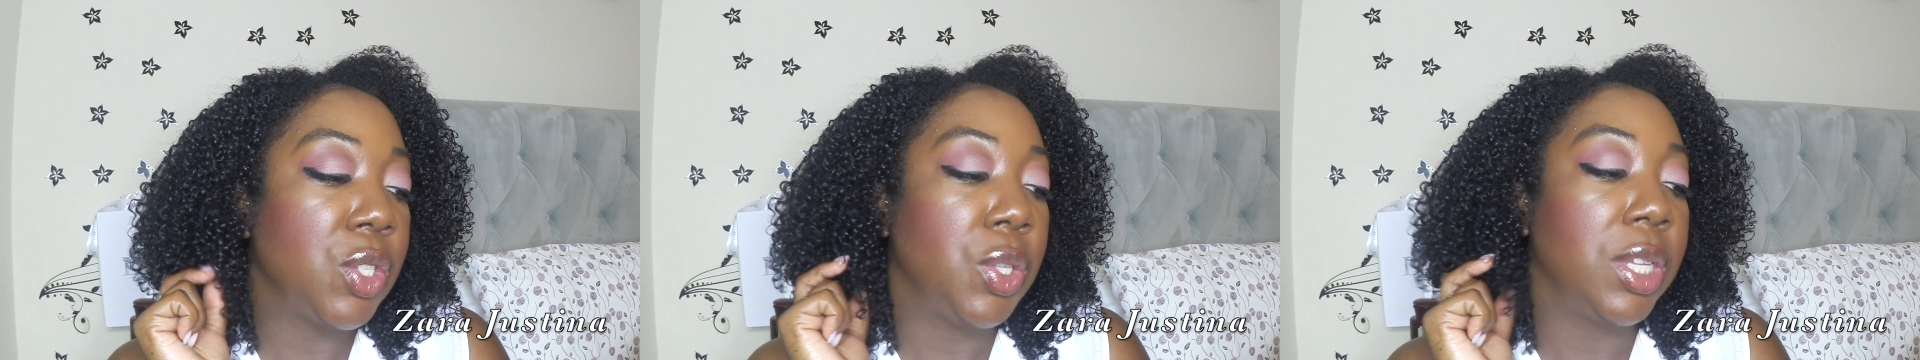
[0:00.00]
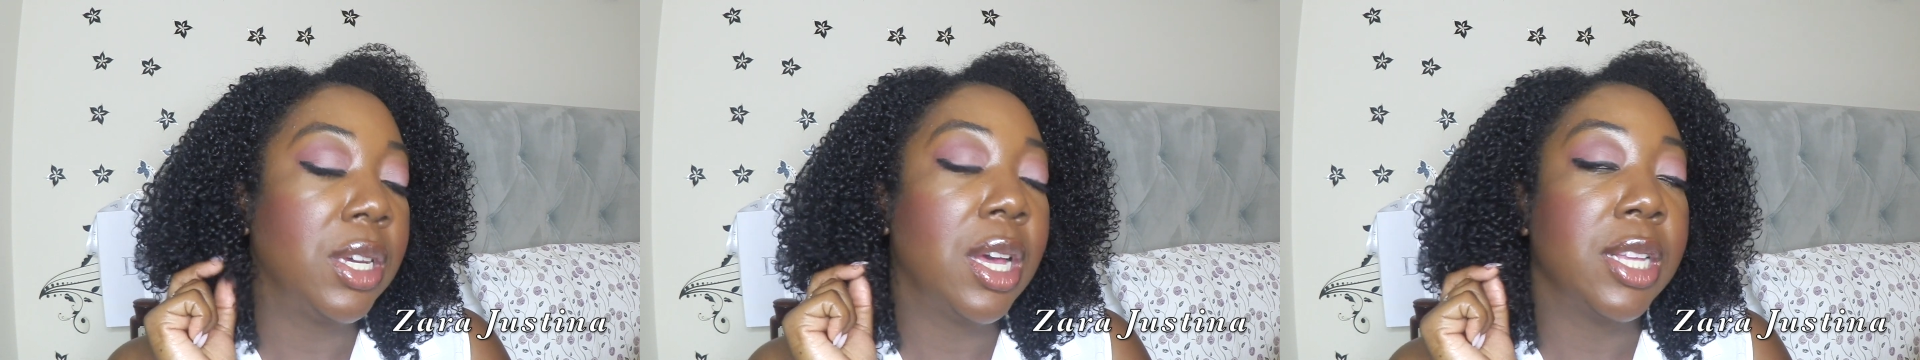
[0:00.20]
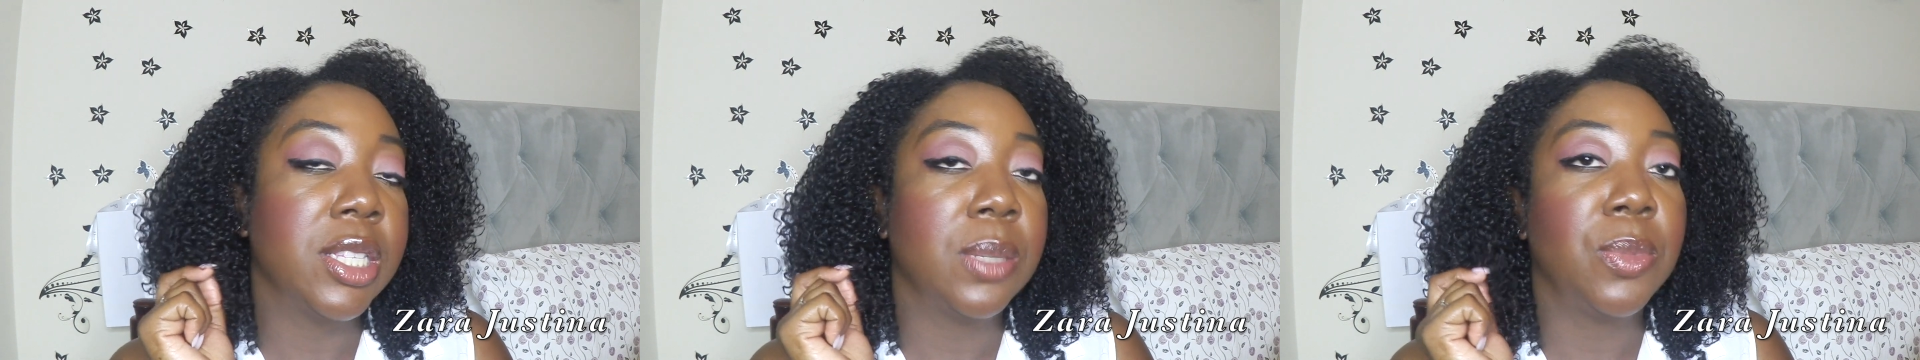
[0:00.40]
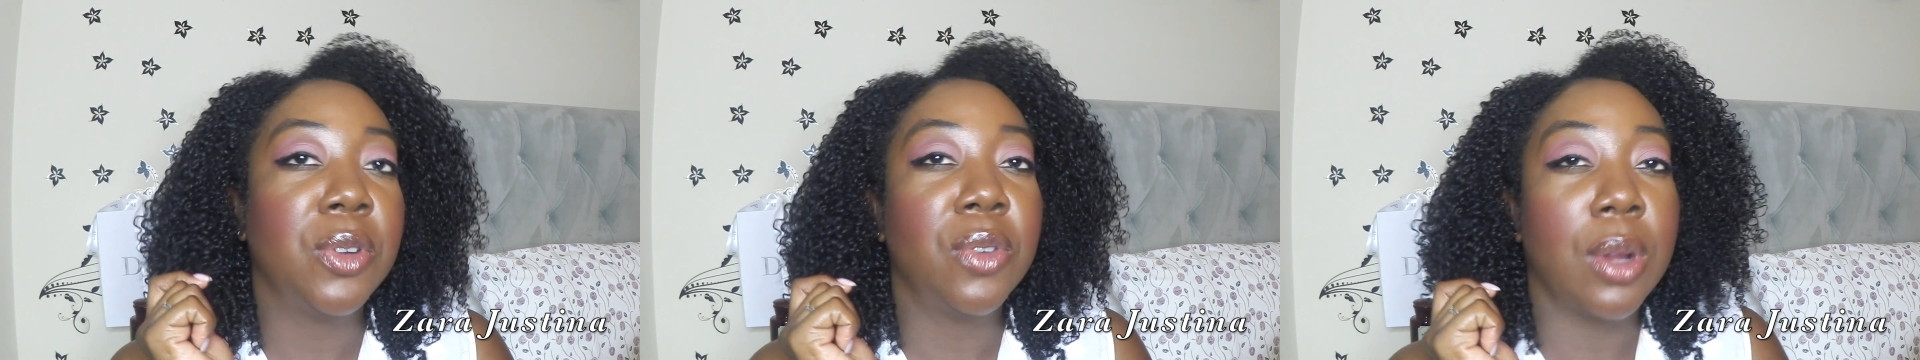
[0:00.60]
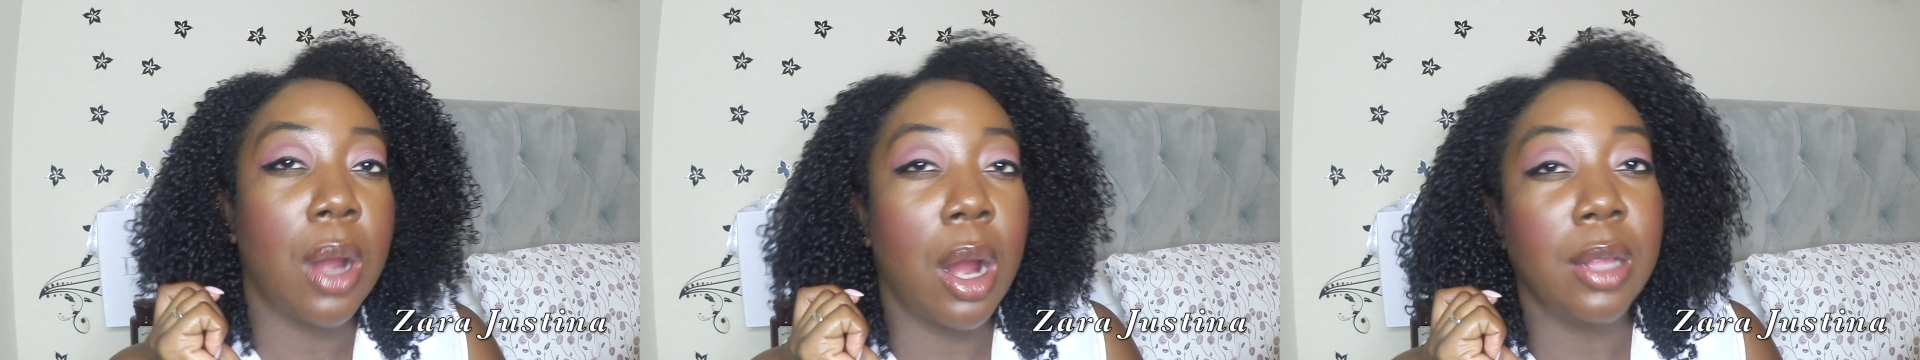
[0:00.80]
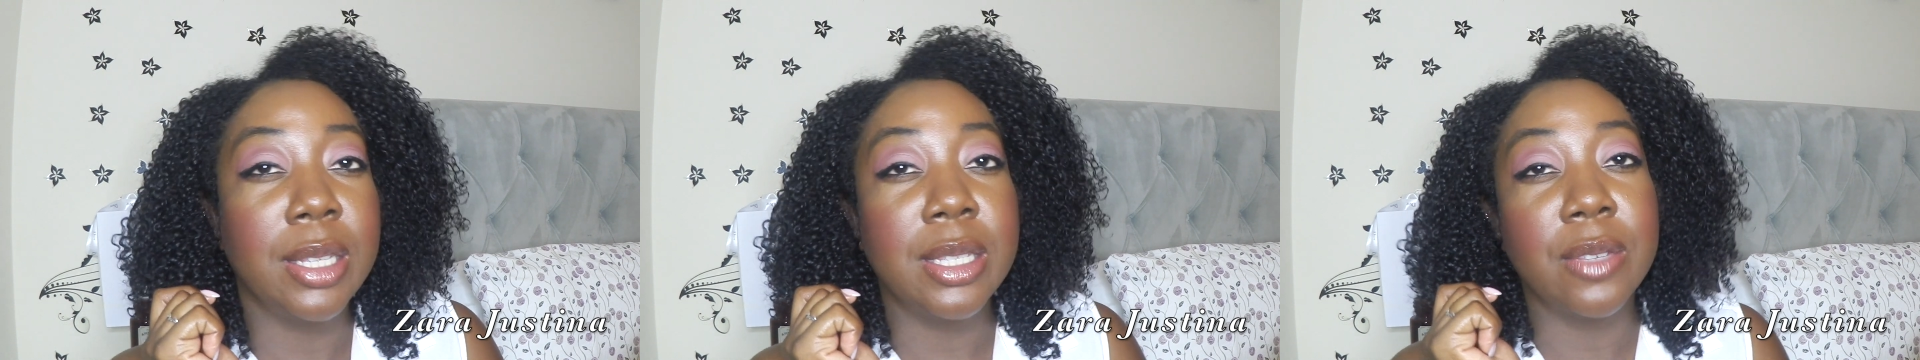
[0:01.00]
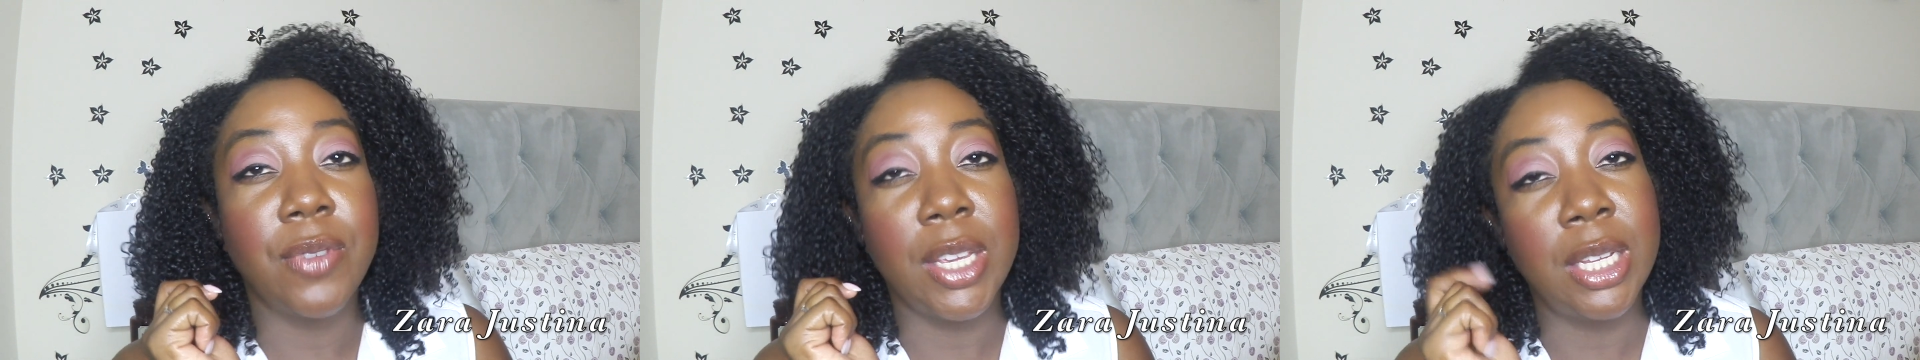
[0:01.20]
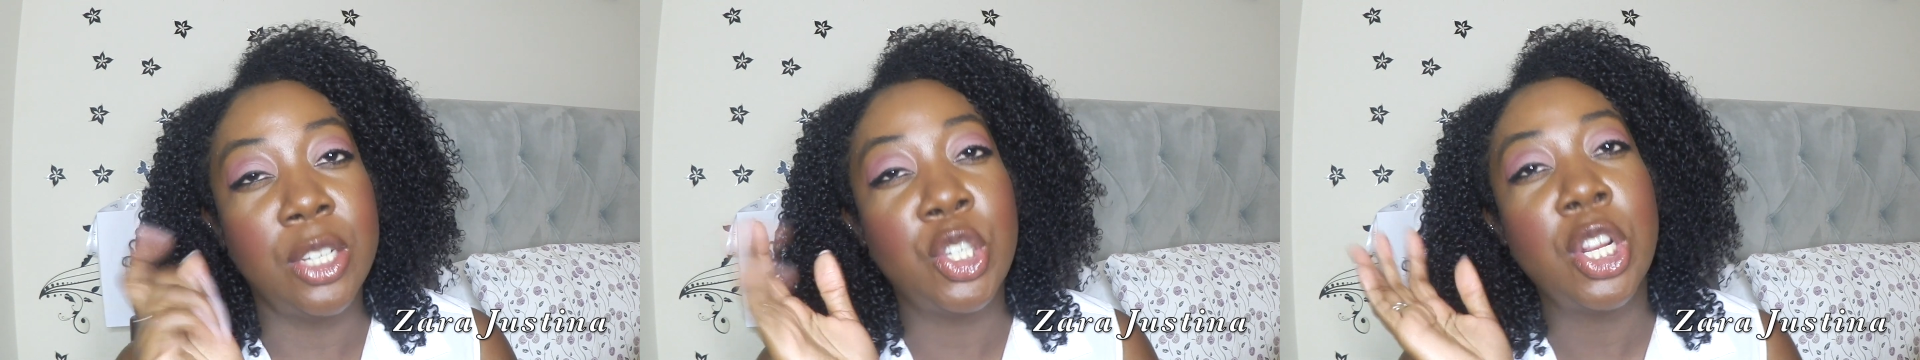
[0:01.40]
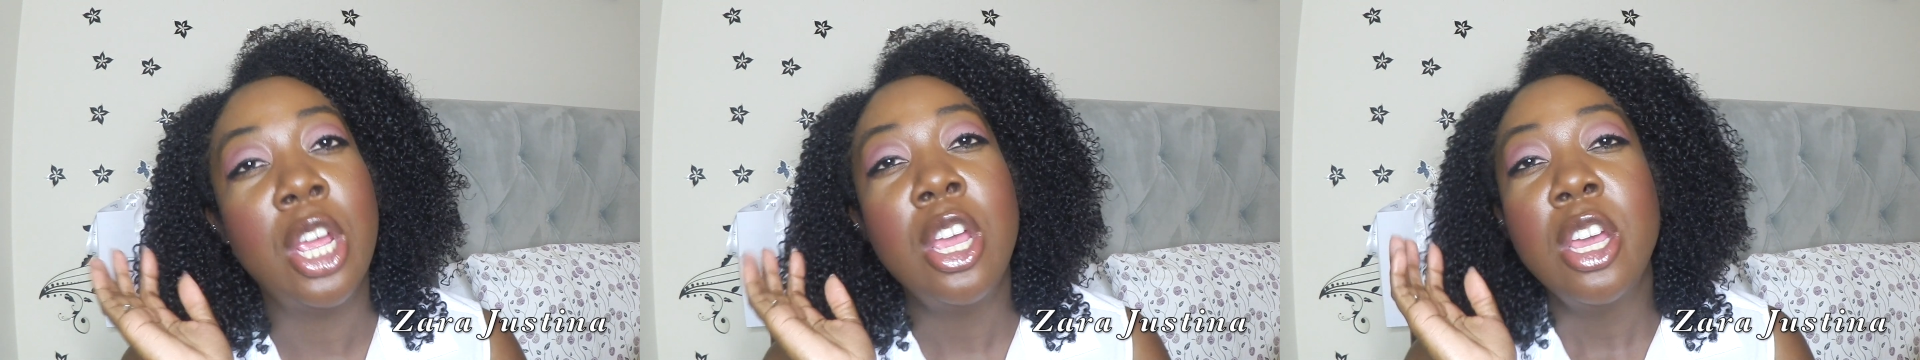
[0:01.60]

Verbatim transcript: to the customer regardless of age.